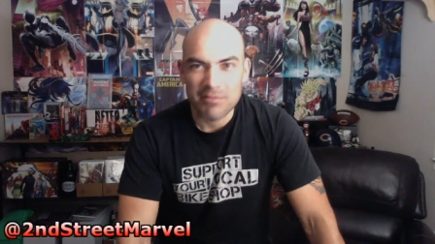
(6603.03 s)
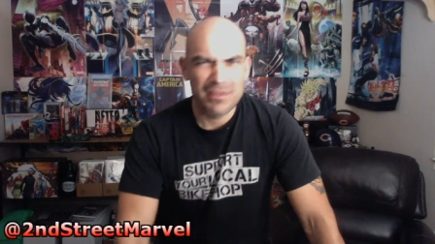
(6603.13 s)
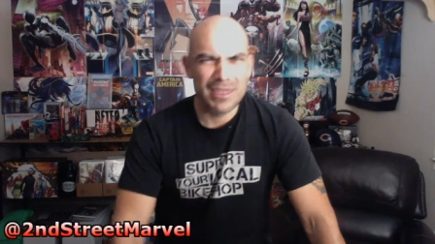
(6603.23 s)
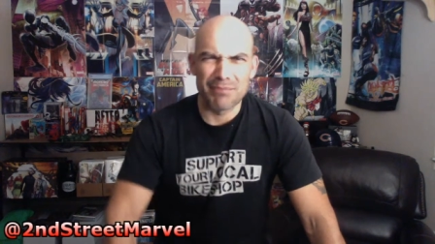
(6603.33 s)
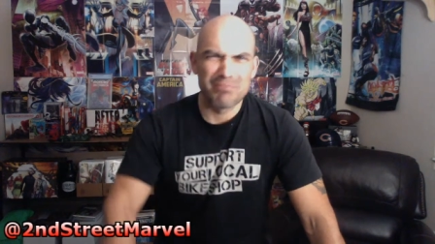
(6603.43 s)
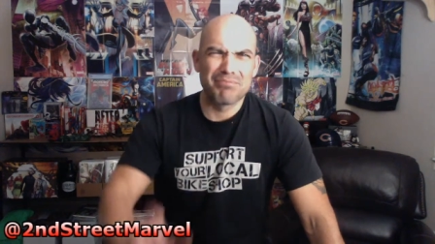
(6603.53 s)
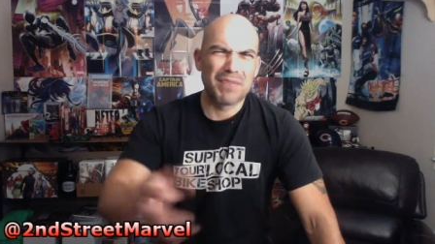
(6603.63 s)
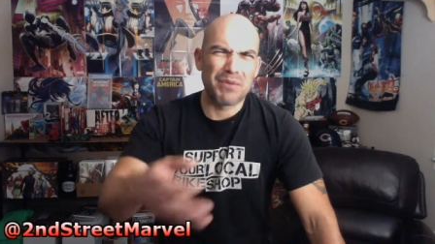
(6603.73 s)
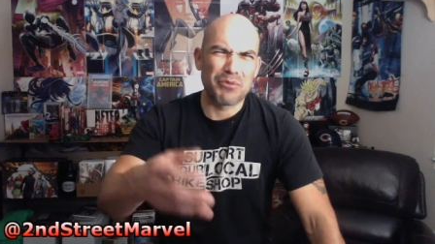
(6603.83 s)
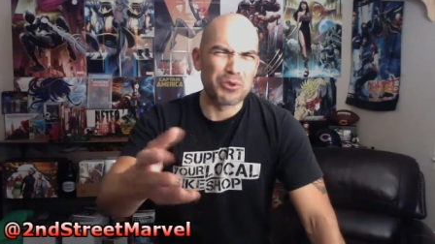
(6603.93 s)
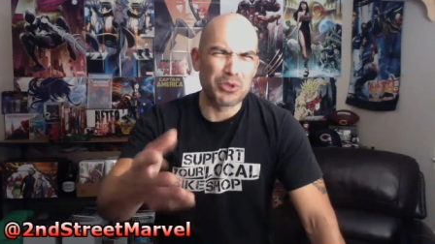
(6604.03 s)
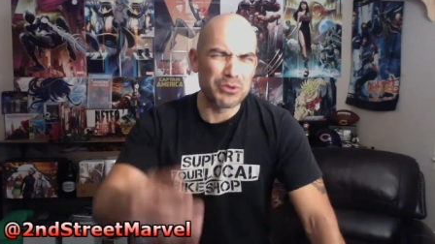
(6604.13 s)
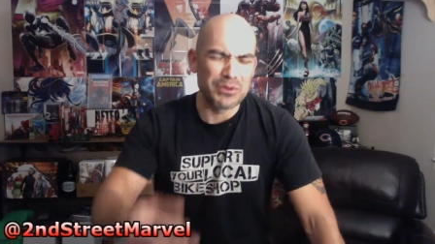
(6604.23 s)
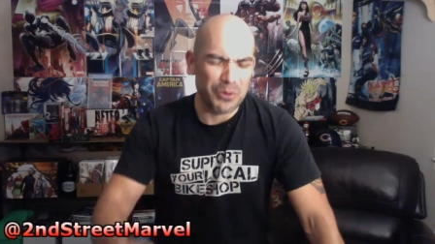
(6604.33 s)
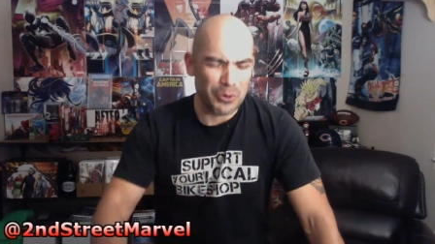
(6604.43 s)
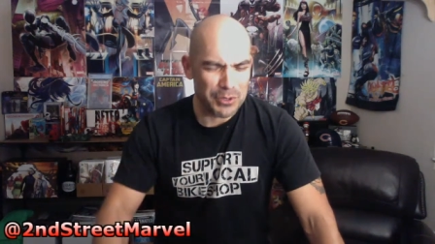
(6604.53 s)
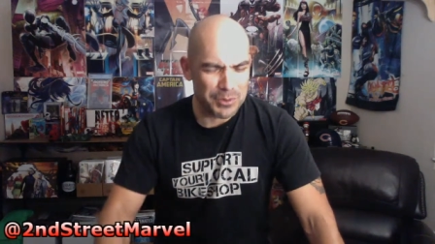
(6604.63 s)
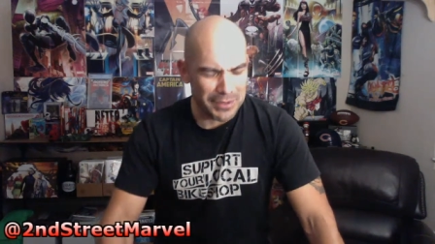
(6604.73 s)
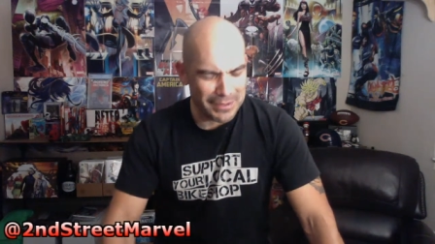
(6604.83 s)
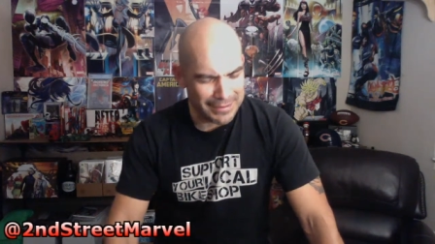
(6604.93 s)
Not for dudes, of course, but...